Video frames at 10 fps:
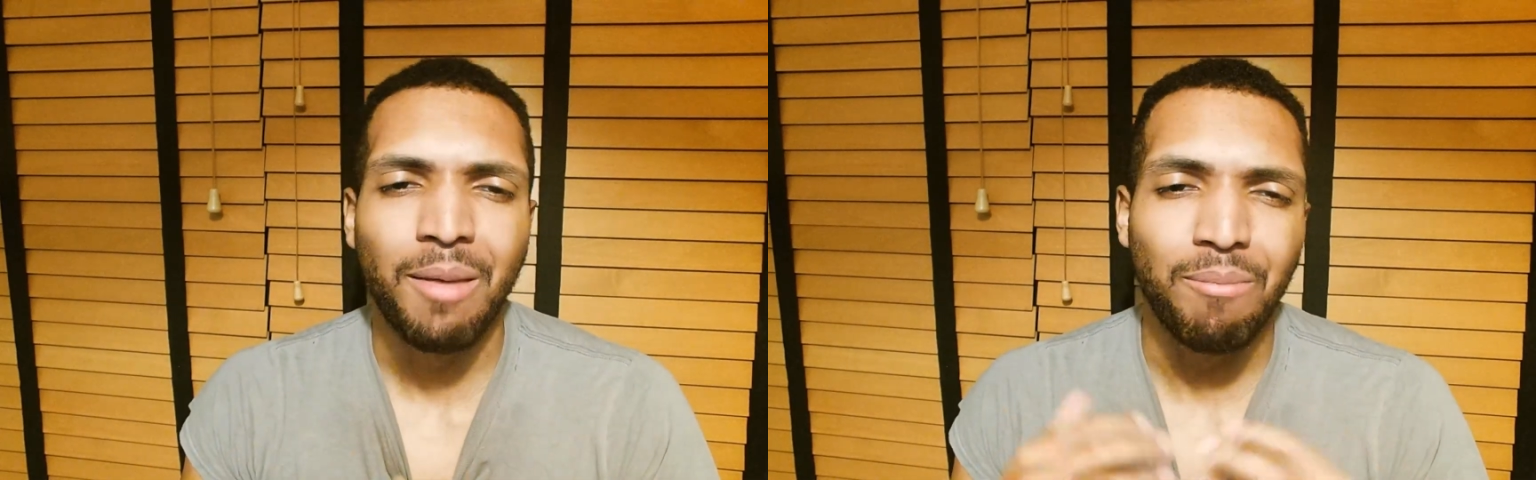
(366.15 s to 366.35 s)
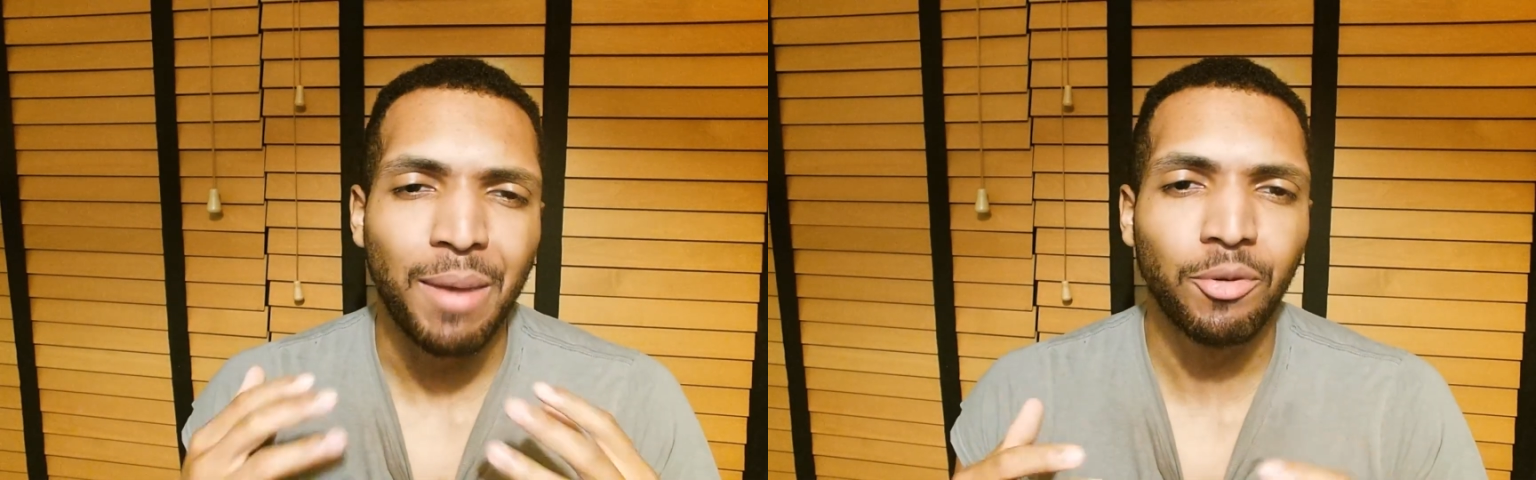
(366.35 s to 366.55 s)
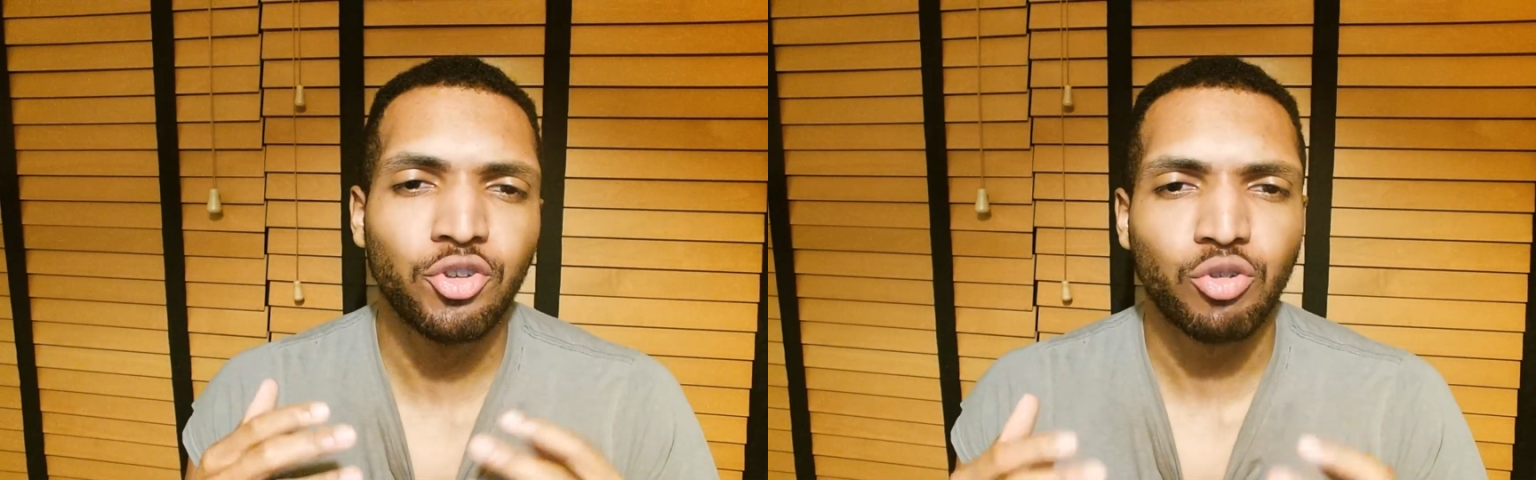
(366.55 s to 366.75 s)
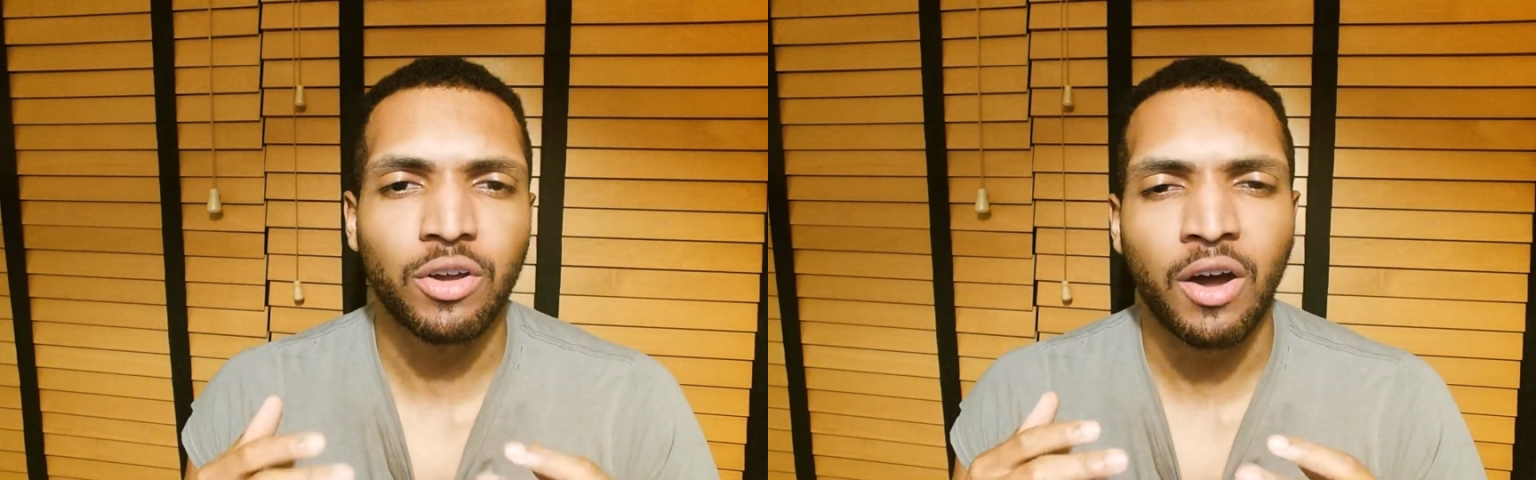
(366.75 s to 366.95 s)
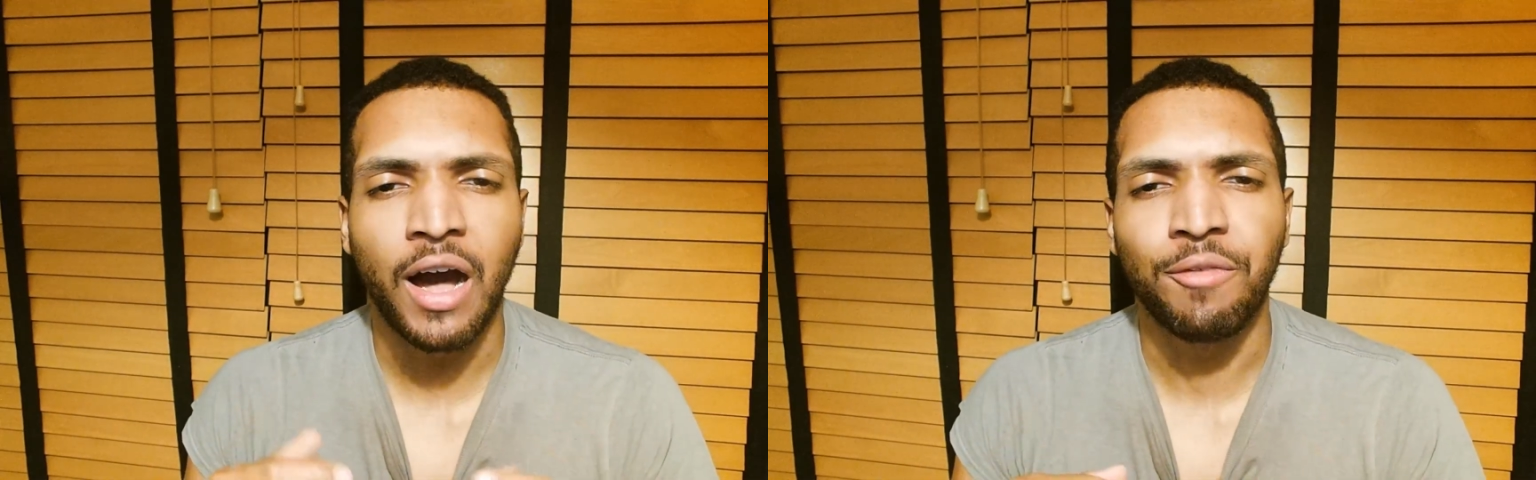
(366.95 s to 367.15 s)
Maple
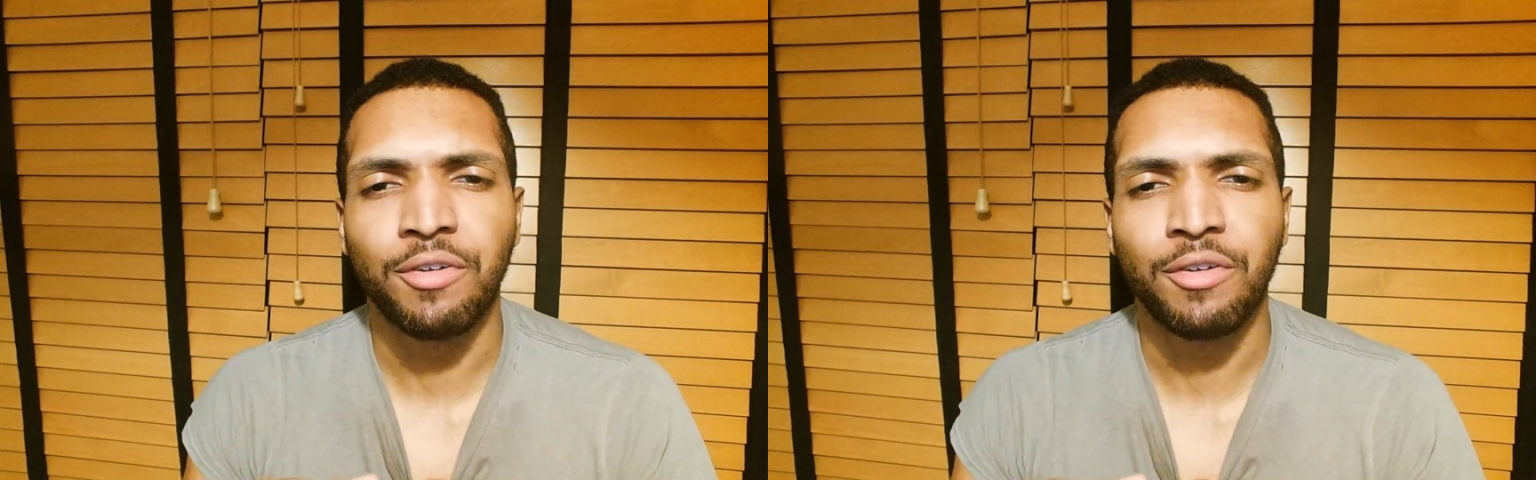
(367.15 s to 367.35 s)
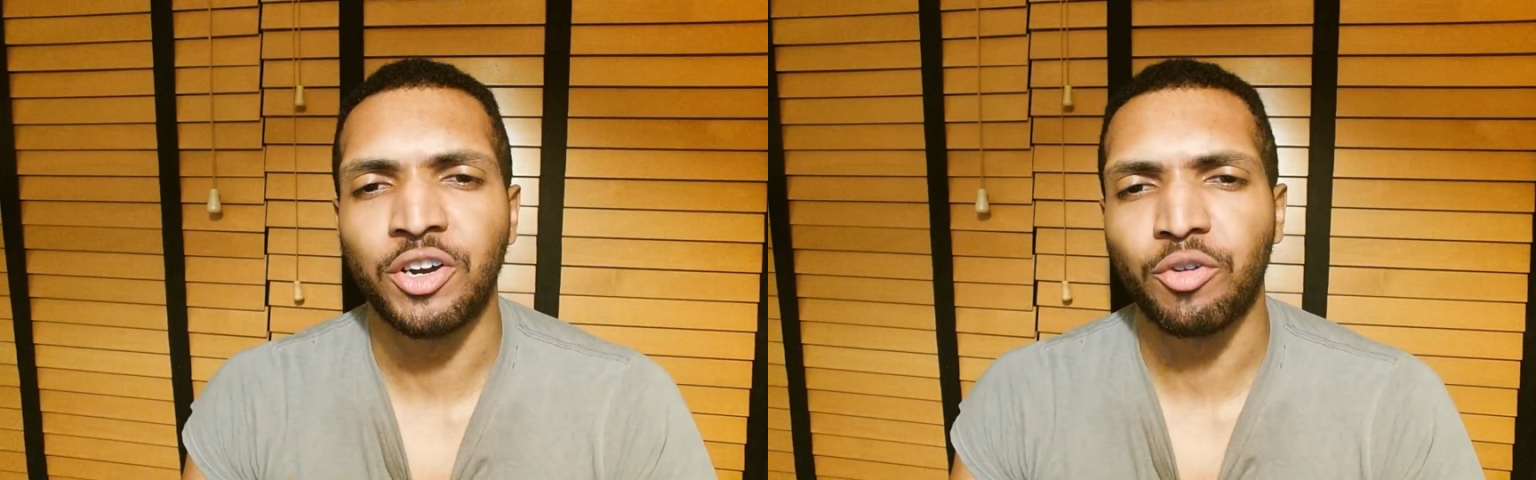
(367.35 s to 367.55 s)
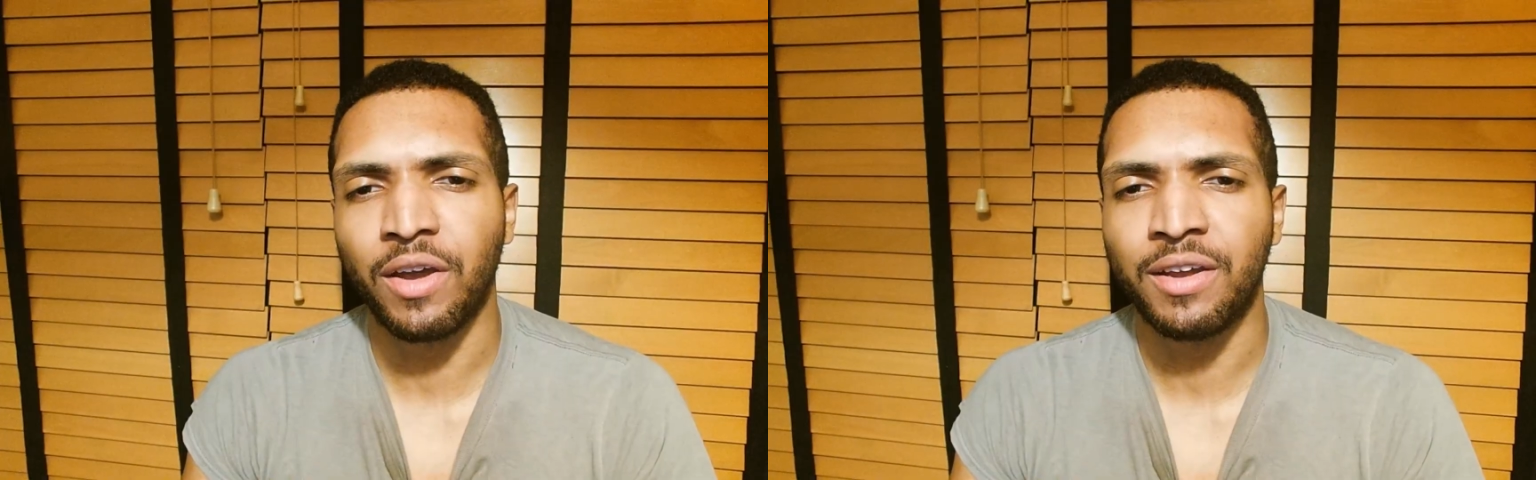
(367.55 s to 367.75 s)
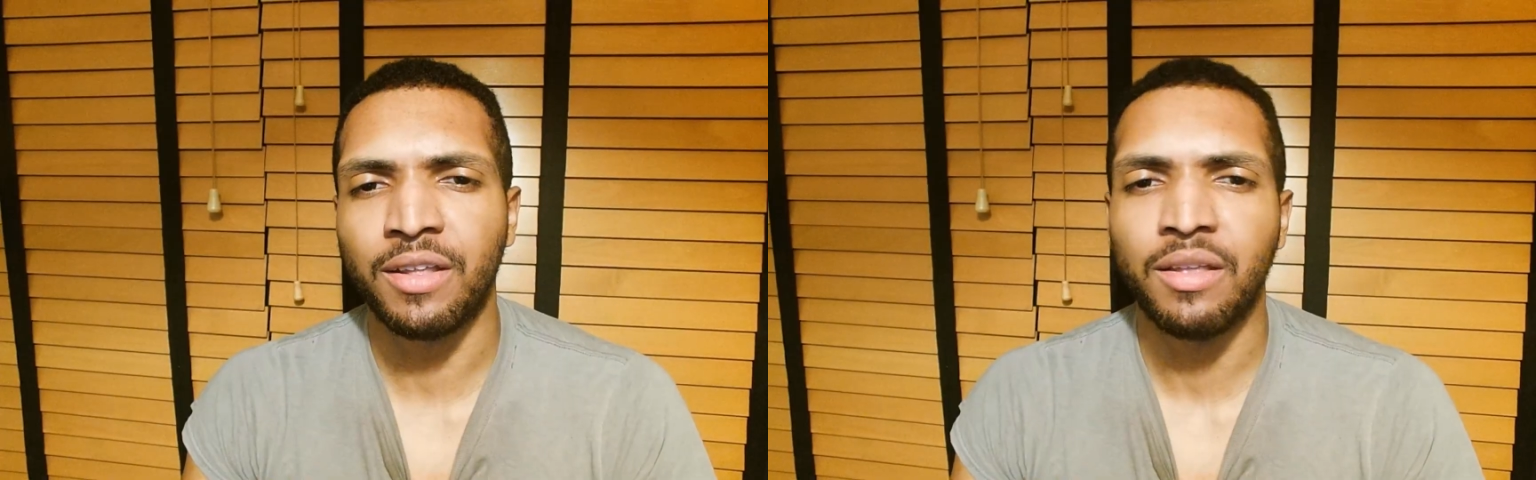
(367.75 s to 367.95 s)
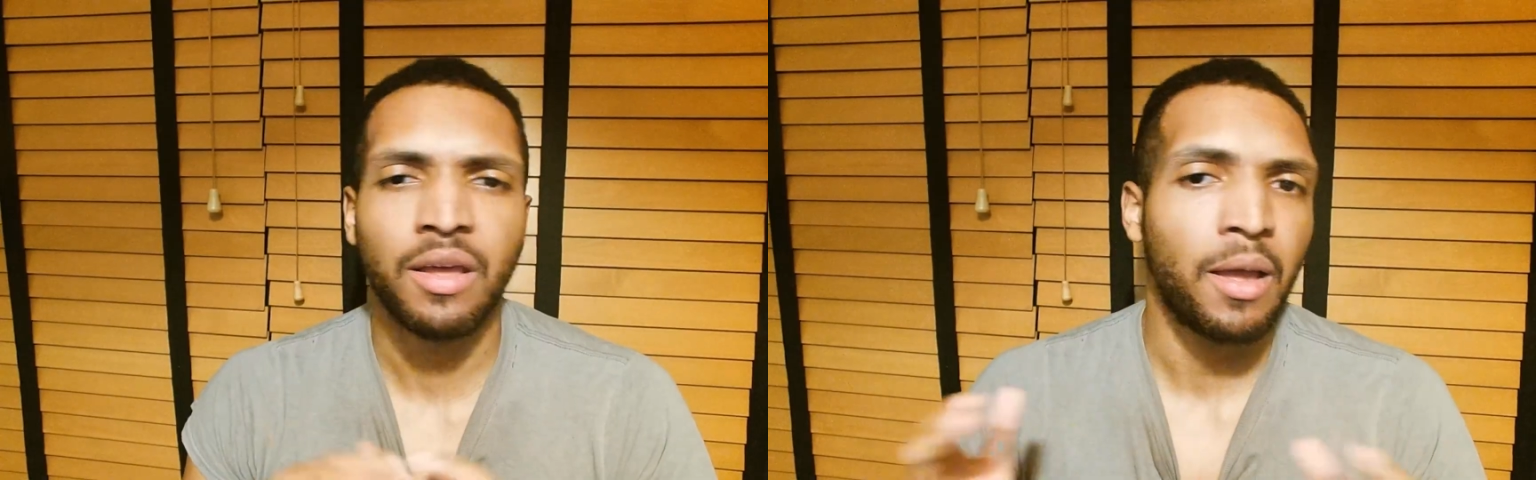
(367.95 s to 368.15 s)
Street Coffee generated